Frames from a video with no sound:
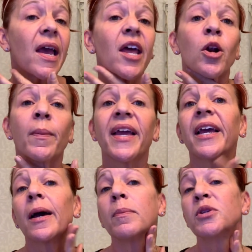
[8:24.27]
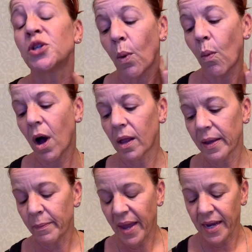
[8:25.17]
and our makeup to a wall
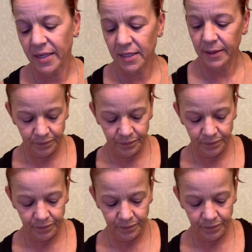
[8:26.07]
and paint.